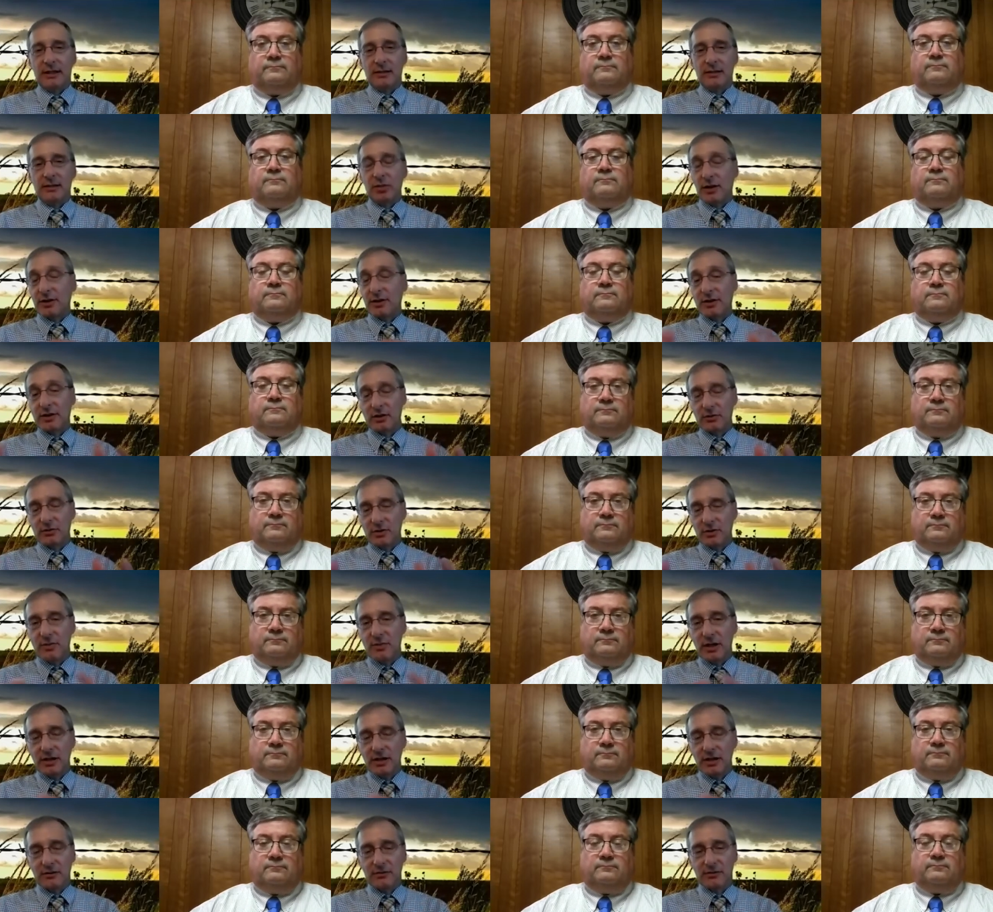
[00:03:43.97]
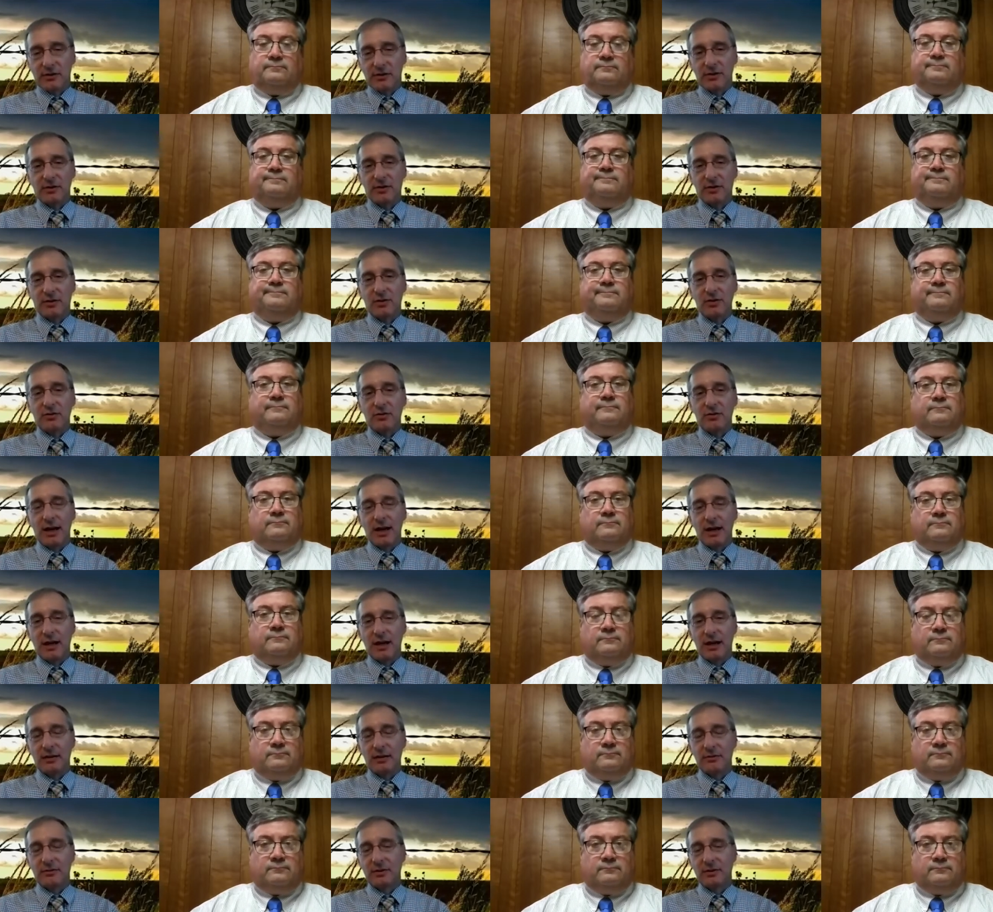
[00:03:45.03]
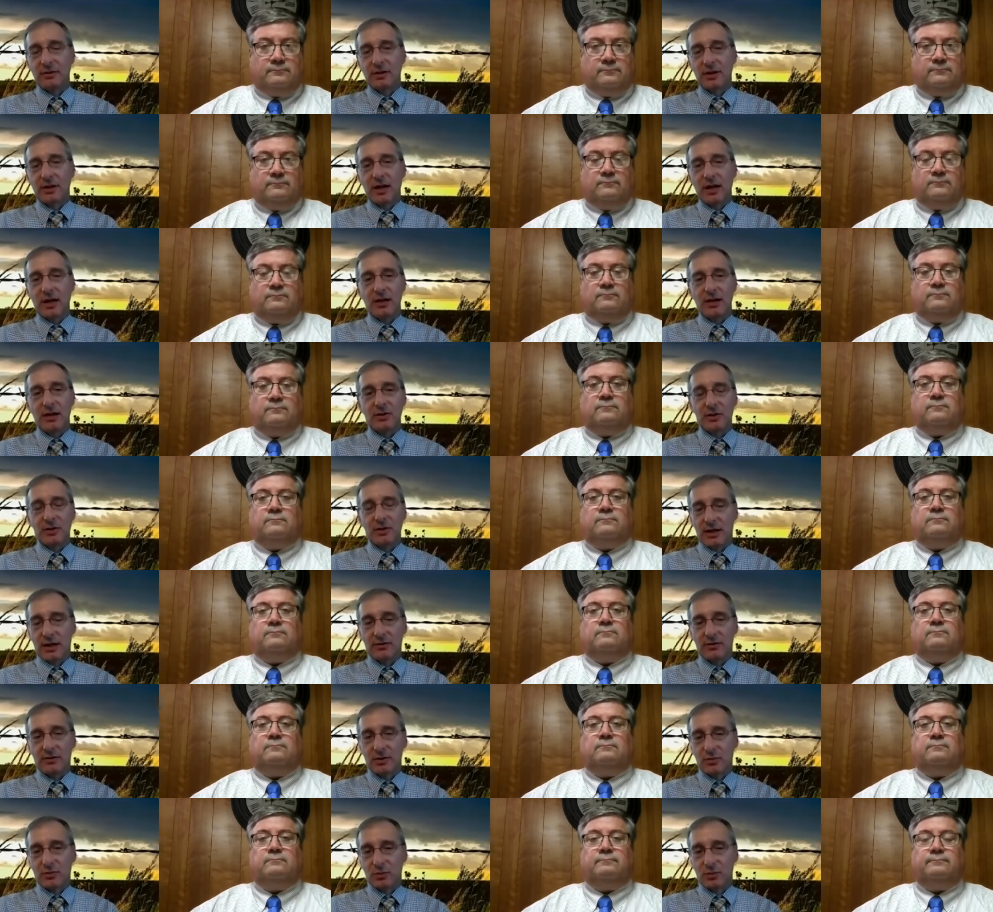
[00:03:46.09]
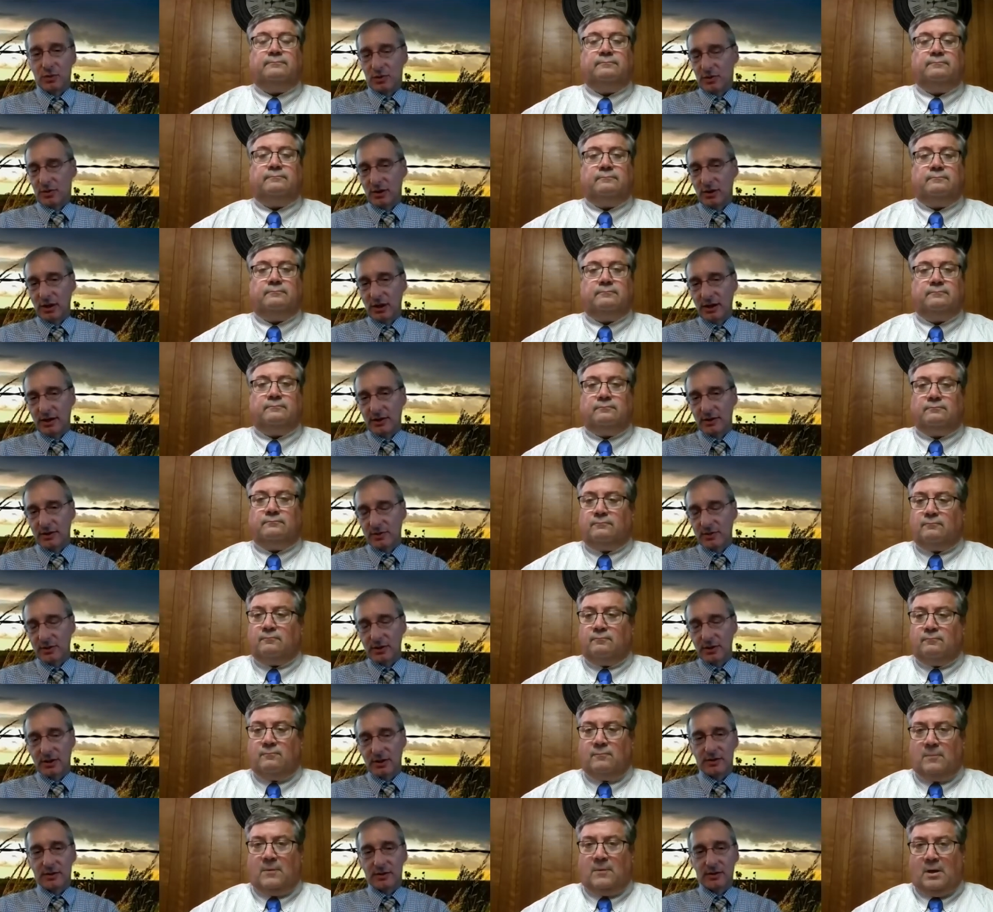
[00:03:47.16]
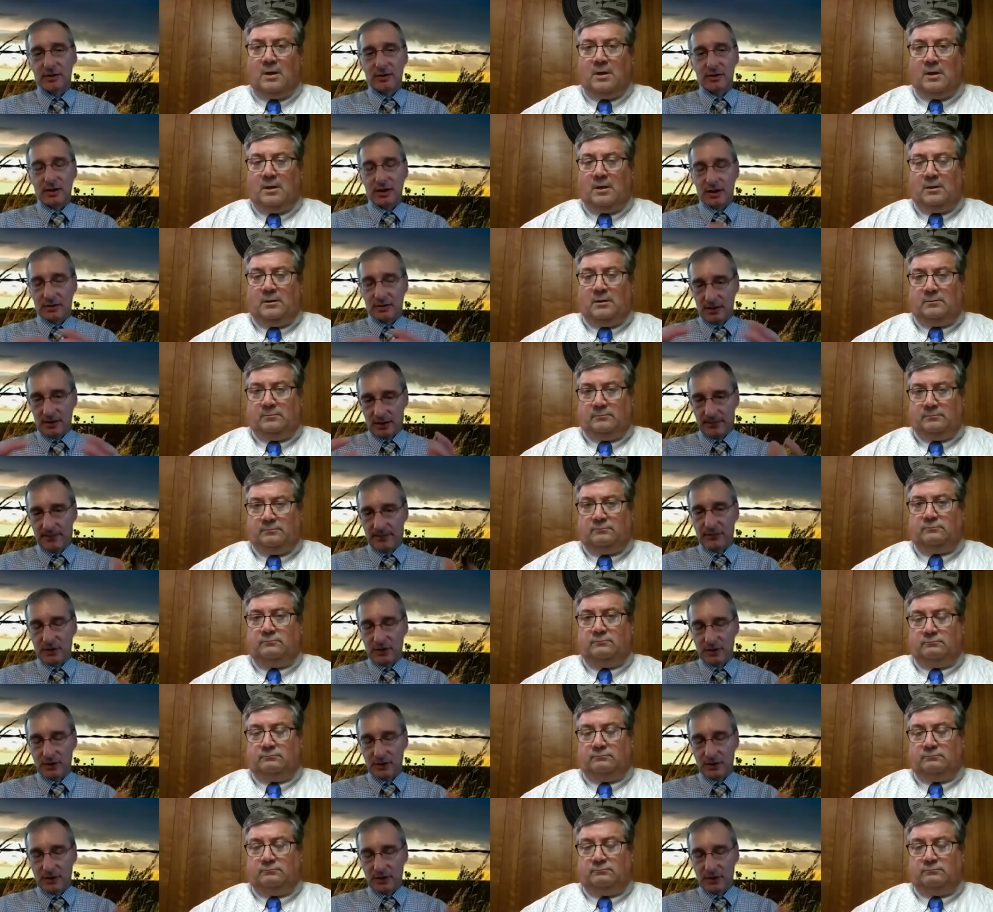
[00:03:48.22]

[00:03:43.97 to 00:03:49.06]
Speaker 1: Plus, any remaining funds that you have, the cash now is worth less because it's not uh,